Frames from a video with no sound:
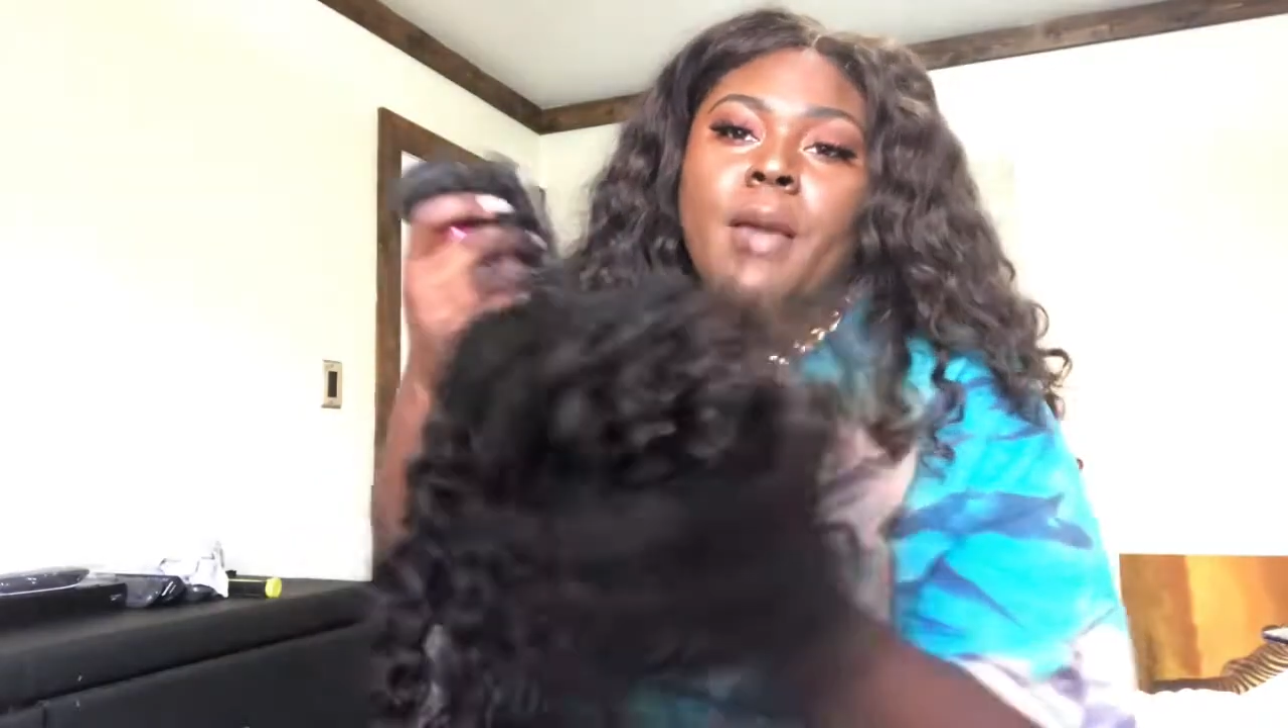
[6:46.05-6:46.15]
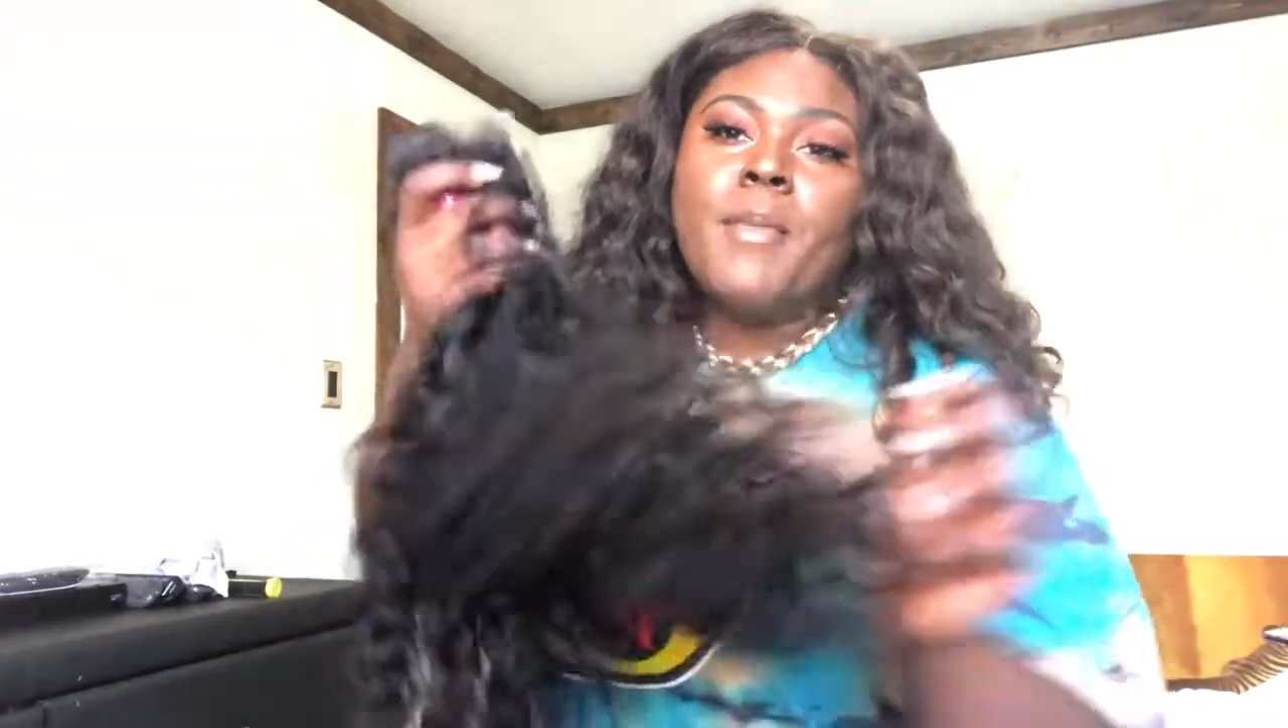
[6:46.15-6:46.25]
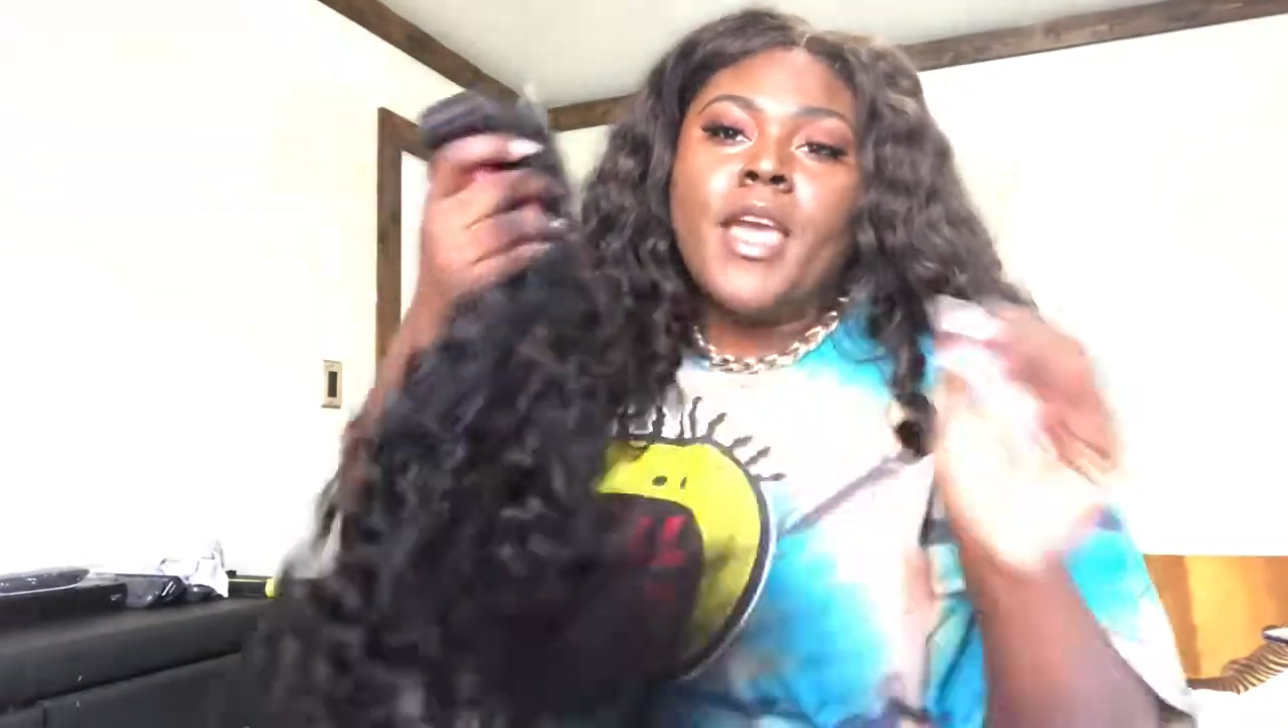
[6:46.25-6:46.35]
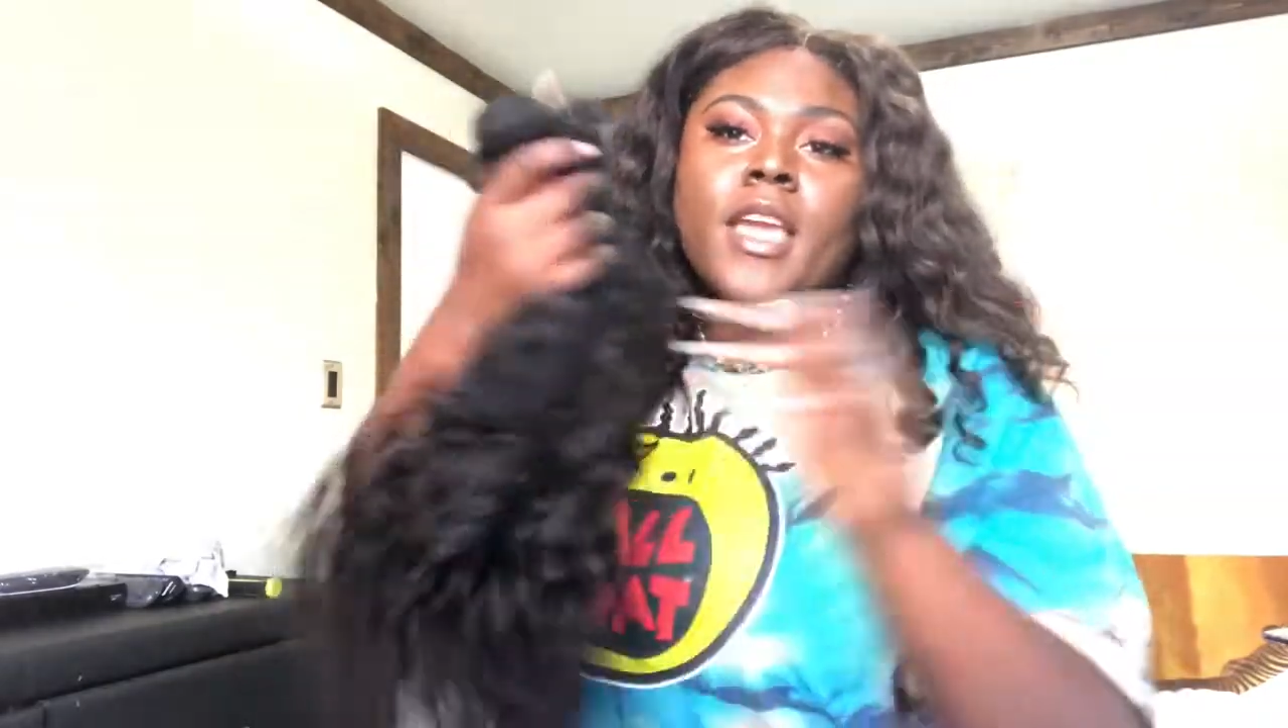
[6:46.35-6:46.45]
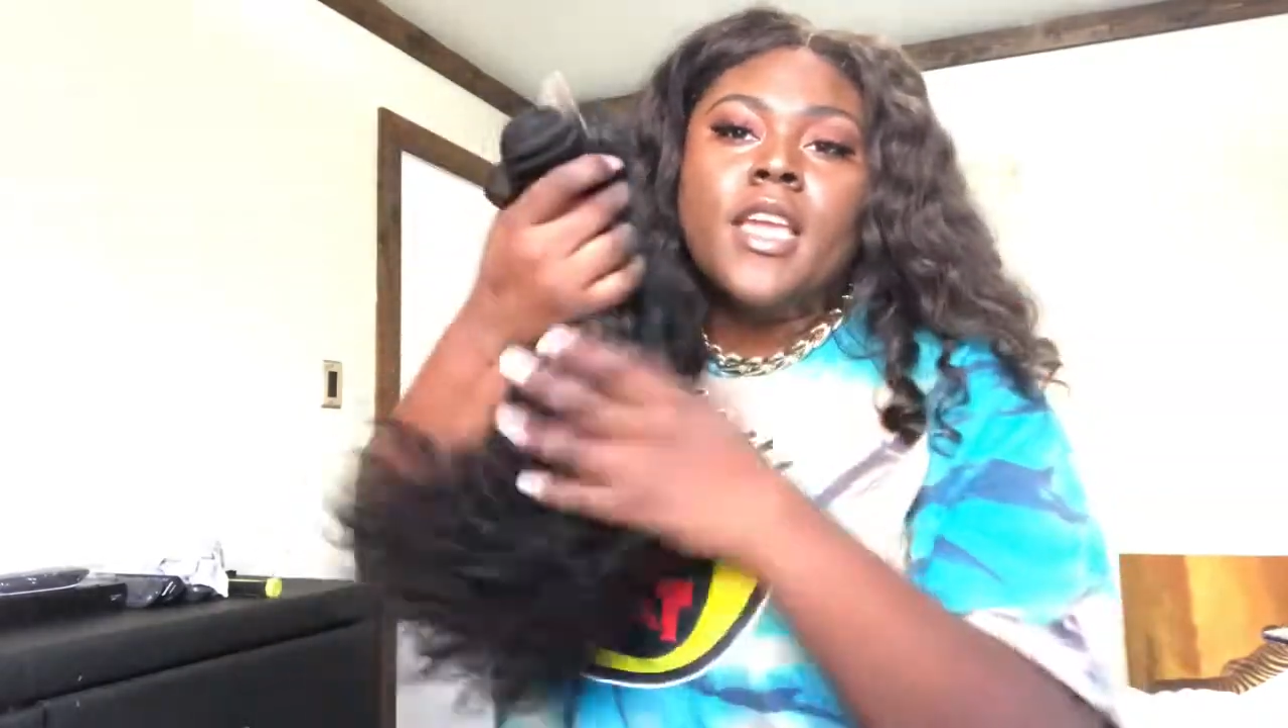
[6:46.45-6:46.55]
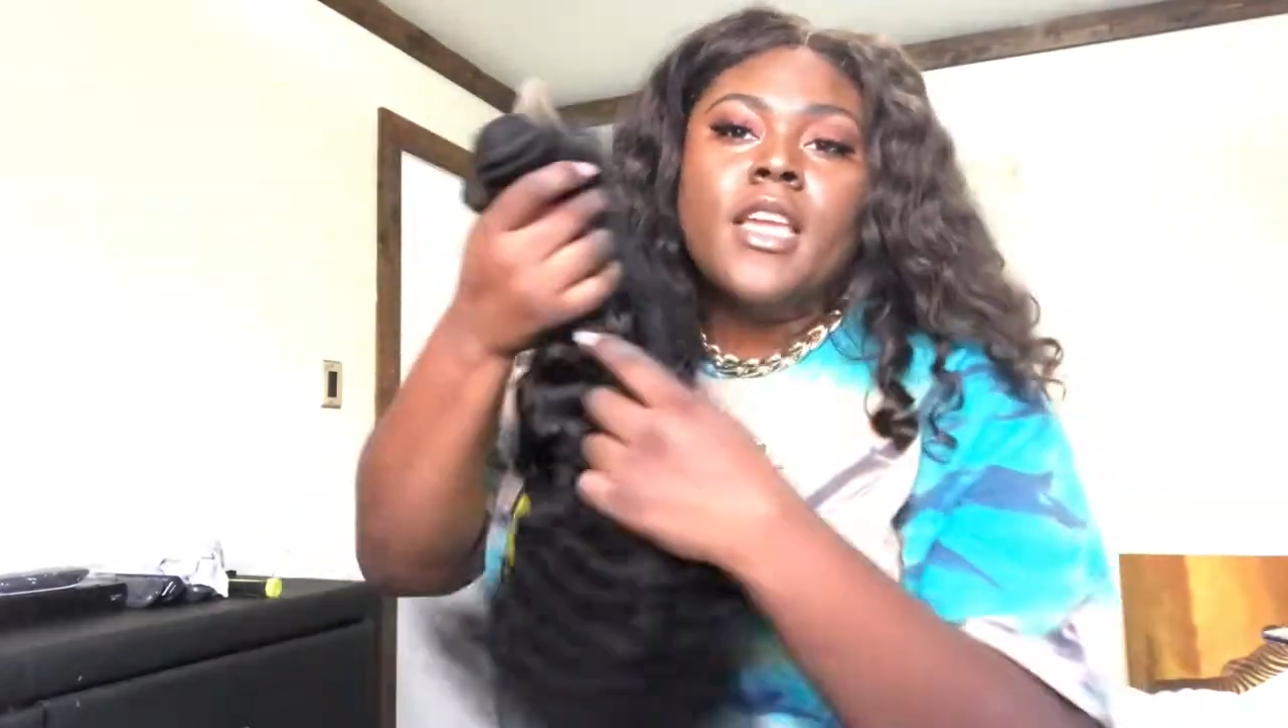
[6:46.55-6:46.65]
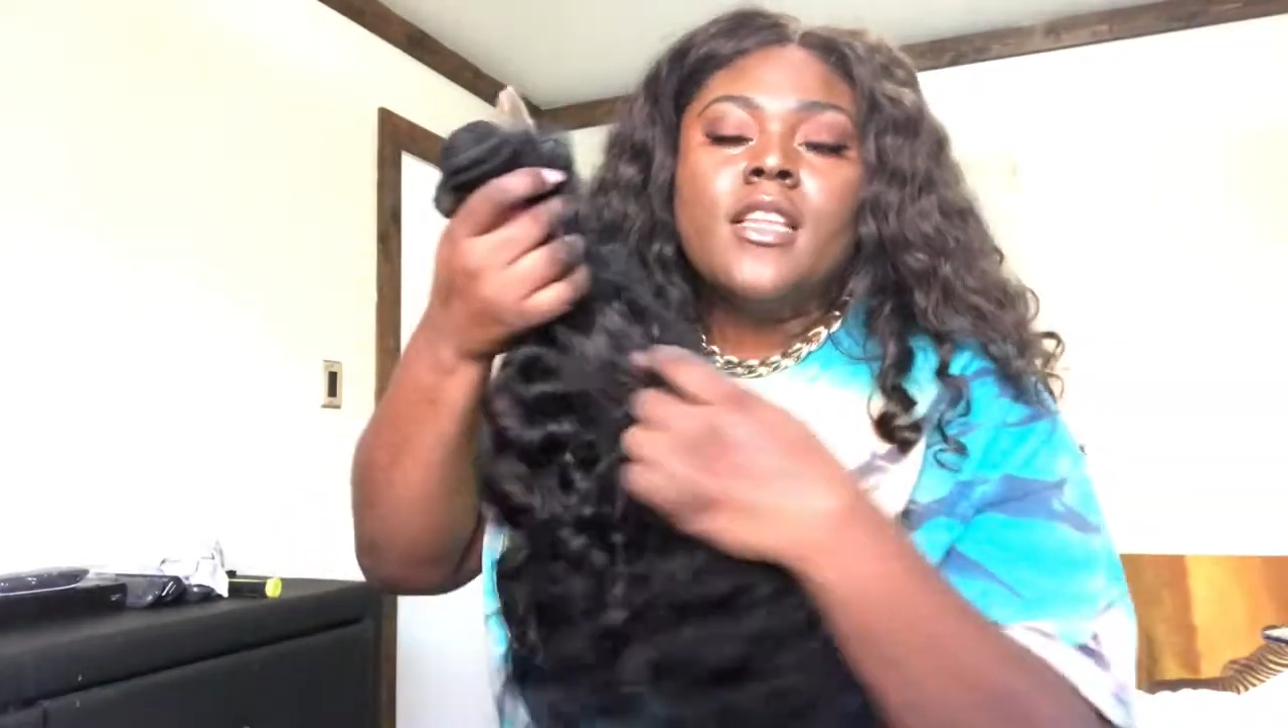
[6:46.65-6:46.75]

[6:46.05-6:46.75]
I make it